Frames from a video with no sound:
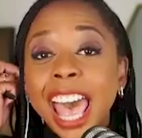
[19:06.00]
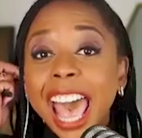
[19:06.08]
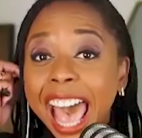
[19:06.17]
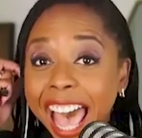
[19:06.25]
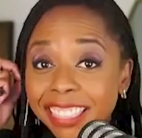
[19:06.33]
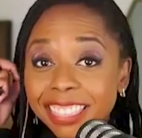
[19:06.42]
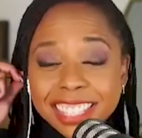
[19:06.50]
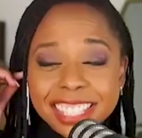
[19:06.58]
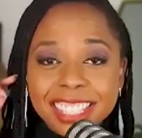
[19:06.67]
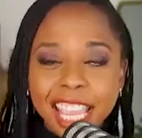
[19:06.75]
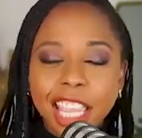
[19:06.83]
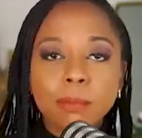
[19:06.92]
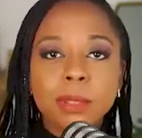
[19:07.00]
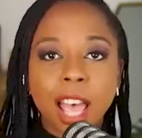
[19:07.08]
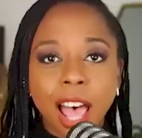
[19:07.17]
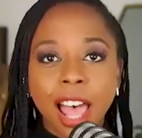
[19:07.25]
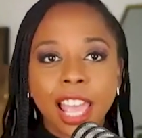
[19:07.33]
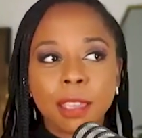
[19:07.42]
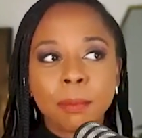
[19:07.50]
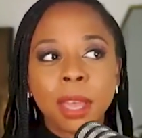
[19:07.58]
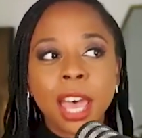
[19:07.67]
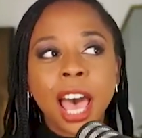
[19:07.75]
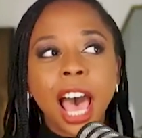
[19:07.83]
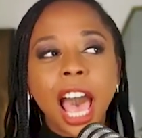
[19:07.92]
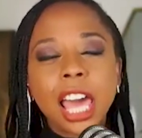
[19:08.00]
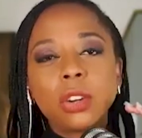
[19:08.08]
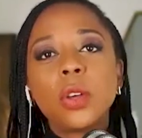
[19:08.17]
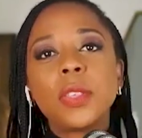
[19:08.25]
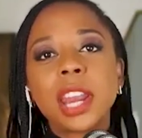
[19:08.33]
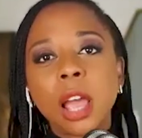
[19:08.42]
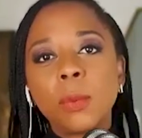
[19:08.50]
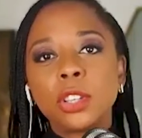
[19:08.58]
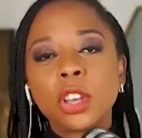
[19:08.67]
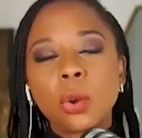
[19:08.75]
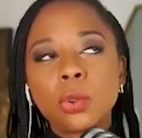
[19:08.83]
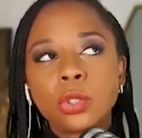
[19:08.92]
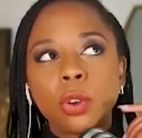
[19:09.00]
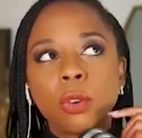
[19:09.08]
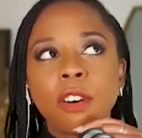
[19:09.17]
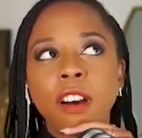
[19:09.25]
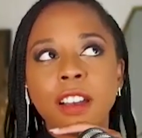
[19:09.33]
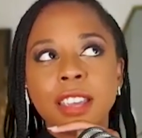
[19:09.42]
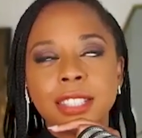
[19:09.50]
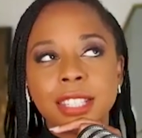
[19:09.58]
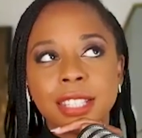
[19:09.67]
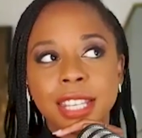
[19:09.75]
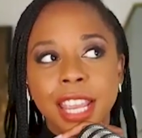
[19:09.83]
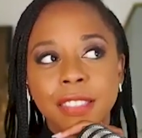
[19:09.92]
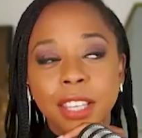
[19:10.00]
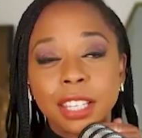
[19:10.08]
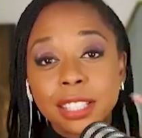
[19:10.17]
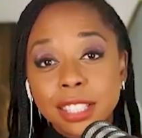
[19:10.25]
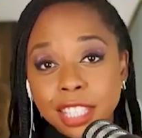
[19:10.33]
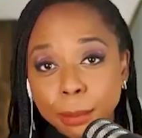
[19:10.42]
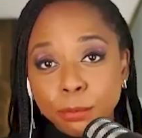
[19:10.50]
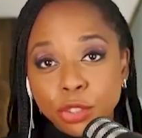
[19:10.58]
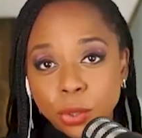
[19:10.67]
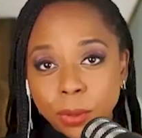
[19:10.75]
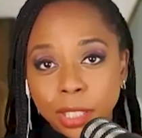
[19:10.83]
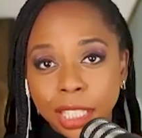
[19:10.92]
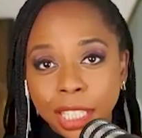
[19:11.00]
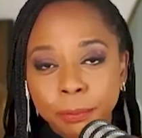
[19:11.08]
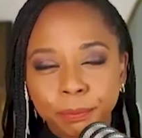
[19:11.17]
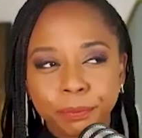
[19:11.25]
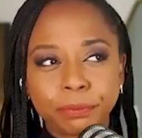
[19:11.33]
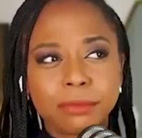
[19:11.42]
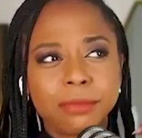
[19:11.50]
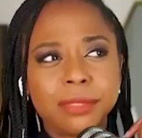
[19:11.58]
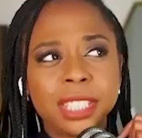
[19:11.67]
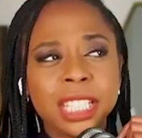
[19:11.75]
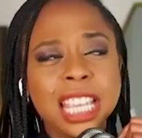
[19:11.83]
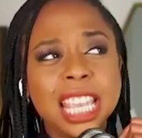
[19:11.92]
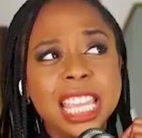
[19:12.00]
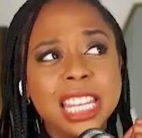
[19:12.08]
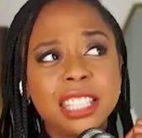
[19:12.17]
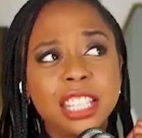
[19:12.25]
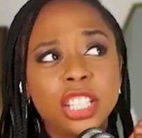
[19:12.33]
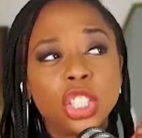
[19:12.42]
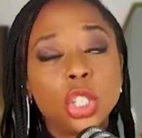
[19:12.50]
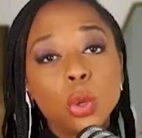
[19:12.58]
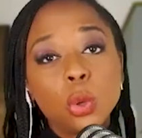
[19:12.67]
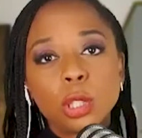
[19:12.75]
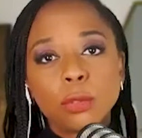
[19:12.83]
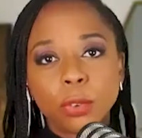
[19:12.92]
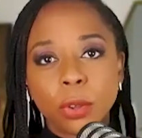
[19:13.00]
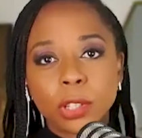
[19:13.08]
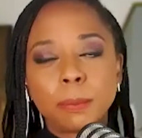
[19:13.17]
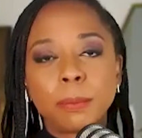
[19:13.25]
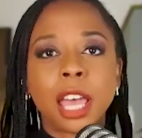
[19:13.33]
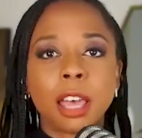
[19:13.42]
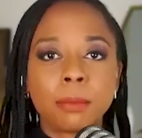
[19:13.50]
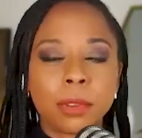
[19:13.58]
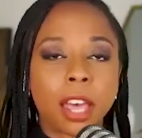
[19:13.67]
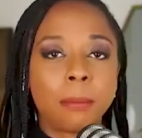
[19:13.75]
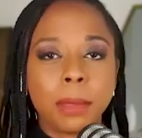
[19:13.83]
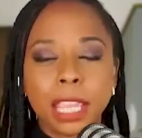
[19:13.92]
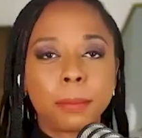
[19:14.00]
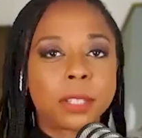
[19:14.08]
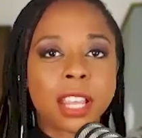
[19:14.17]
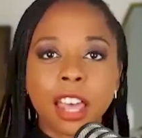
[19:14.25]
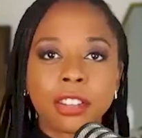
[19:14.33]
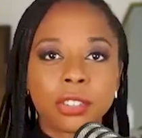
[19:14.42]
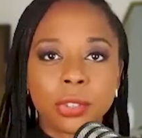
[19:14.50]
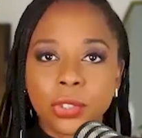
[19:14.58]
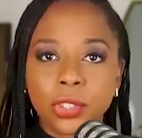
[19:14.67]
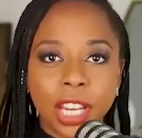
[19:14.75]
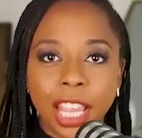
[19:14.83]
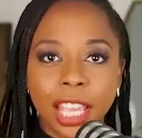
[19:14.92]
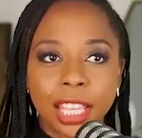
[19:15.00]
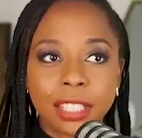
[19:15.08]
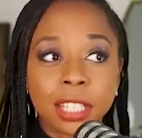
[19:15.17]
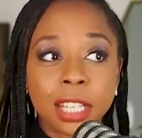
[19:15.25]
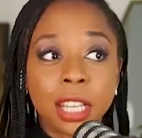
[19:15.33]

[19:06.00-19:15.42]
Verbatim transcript: At the same time, I don't know that I would go so far as to say that conceptually, it isn't useful to be um, able to understand